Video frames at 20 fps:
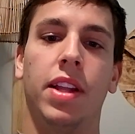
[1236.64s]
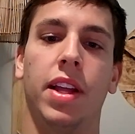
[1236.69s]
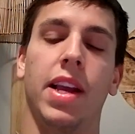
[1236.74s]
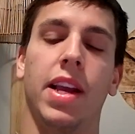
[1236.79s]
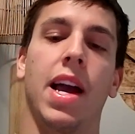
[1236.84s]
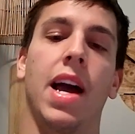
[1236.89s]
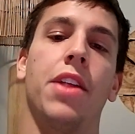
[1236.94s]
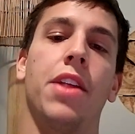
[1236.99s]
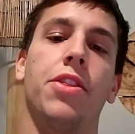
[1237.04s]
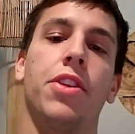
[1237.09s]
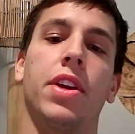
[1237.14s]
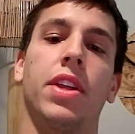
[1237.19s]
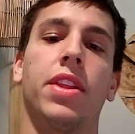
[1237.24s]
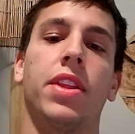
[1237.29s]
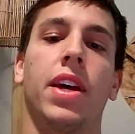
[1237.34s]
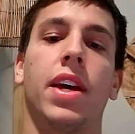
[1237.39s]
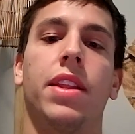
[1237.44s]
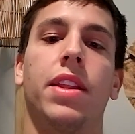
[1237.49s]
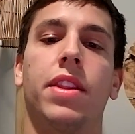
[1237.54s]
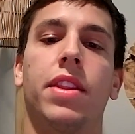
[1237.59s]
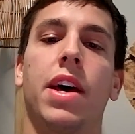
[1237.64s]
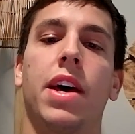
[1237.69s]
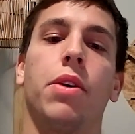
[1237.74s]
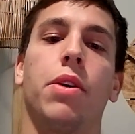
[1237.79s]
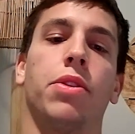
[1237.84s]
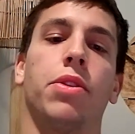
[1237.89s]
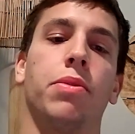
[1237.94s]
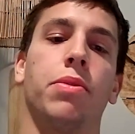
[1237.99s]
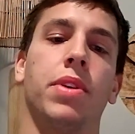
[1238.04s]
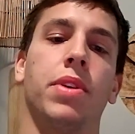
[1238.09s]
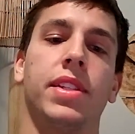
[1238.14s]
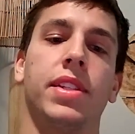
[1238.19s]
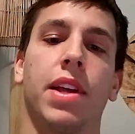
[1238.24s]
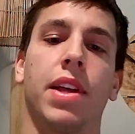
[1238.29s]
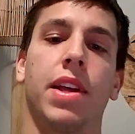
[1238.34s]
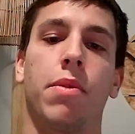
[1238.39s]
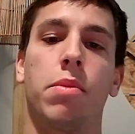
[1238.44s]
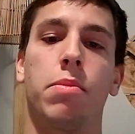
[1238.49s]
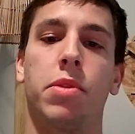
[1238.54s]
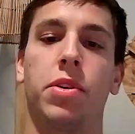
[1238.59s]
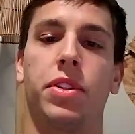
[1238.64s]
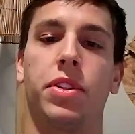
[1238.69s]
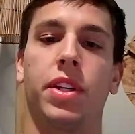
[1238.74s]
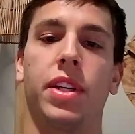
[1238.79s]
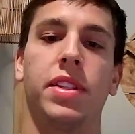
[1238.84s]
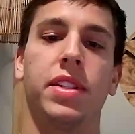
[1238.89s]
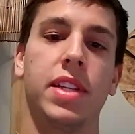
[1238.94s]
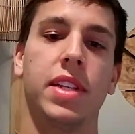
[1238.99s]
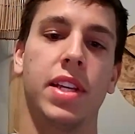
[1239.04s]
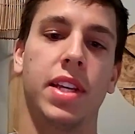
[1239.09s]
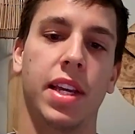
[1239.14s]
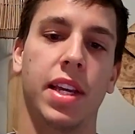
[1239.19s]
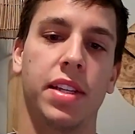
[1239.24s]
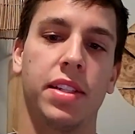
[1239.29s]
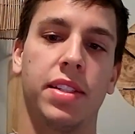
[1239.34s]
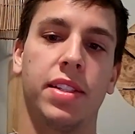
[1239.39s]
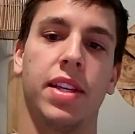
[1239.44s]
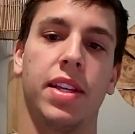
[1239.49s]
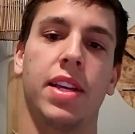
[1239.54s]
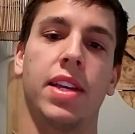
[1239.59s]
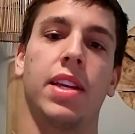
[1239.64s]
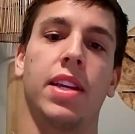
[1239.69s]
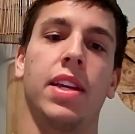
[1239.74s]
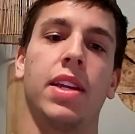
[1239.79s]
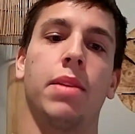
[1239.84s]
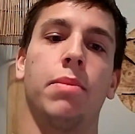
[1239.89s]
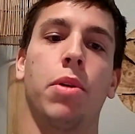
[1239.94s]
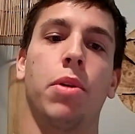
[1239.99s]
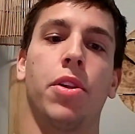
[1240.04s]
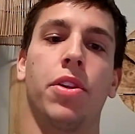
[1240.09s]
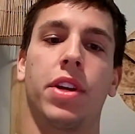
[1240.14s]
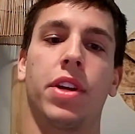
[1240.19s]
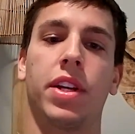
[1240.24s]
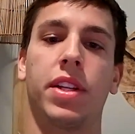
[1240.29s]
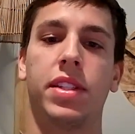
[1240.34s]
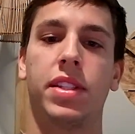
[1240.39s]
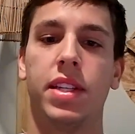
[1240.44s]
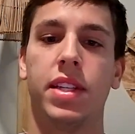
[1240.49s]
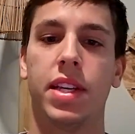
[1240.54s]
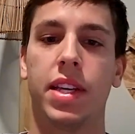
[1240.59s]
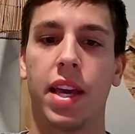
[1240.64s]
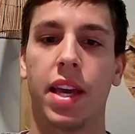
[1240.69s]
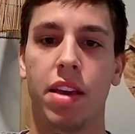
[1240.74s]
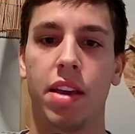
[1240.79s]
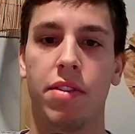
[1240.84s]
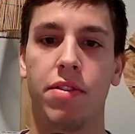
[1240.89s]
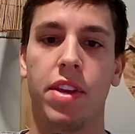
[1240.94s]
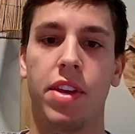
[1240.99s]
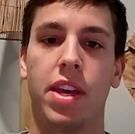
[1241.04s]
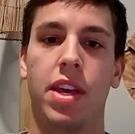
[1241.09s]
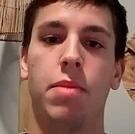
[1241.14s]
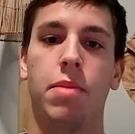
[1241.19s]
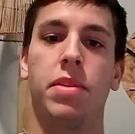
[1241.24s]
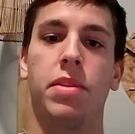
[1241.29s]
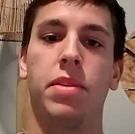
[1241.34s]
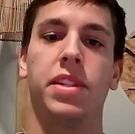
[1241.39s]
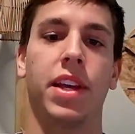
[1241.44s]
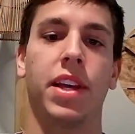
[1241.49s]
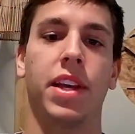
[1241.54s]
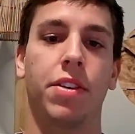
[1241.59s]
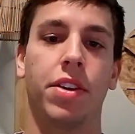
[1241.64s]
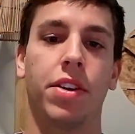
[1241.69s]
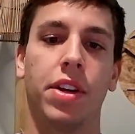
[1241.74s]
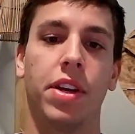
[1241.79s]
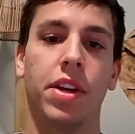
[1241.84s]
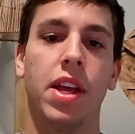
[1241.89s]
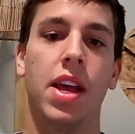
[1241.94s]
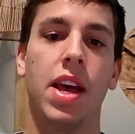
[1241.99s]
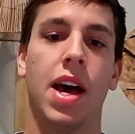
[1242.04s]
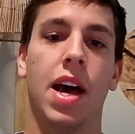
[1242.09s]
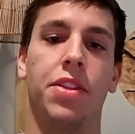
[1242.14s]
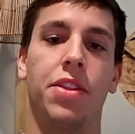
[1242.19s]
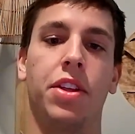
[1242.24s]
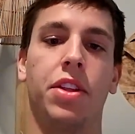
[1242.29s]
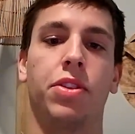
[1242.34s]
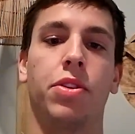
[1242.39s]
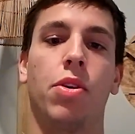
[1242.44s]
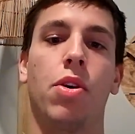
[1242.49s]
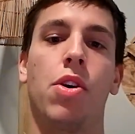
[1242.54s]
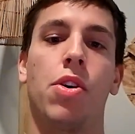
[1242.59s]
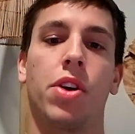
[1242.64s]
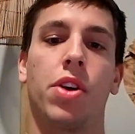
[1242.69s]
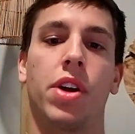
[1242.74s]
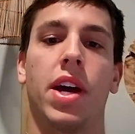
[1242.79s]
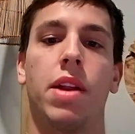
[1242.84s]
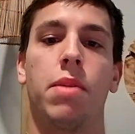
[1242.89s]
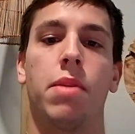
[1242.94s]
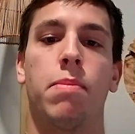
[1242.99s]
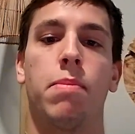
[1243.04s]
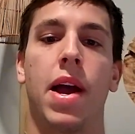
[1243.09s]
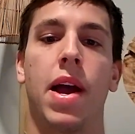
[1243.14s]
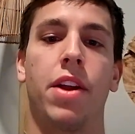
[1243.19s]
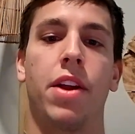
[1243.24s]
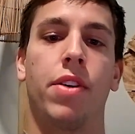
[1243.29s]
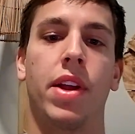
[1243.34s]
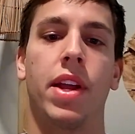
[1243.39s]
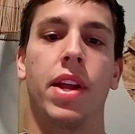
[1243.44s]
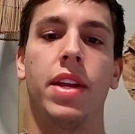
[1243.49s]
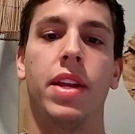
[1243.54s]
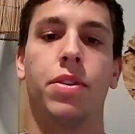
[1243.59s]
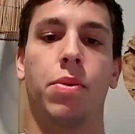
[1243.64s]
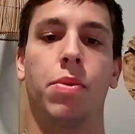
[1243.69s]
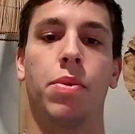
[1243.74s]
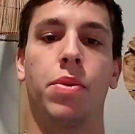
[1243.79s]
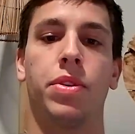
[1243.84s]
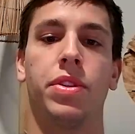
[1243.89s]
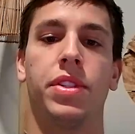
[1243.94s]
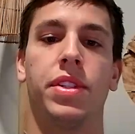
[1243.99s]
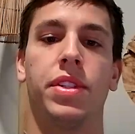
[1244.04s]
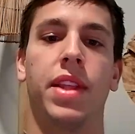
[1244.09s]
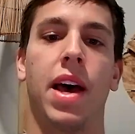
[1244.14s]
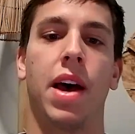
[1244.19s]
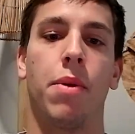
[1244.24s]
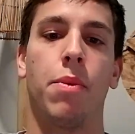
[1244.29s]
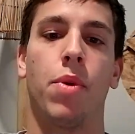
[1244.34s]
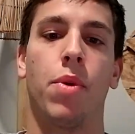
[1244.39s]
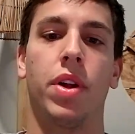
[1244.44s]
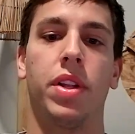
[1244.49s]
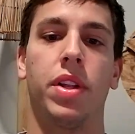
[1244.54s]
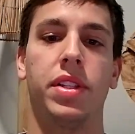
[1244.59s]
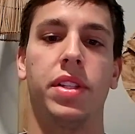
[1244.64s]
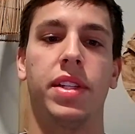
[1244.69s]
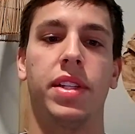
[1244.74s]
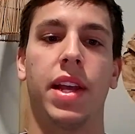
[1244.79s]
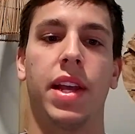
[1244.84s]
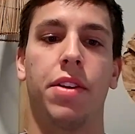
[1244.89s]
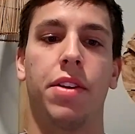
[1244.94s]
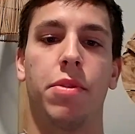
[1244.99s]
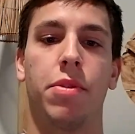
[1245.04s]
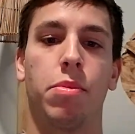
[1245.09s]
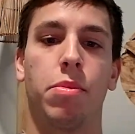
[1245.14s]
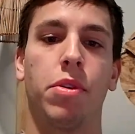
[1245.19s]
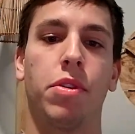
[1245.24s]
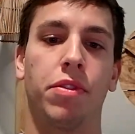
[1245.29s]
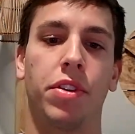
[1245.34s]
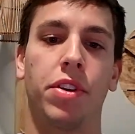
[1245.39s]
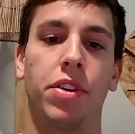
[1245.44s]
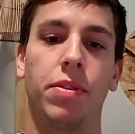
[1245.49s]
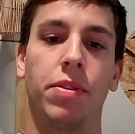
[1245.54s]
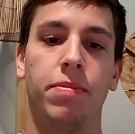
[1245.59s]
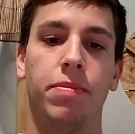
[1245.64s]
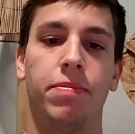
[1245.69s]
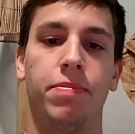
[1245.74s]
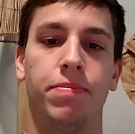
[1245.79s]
Like, I think that the L3s that were built on ZK Sync and Polygon ZK EVM, et cetera, I think they'll all kind of migrate towards that one standard prover.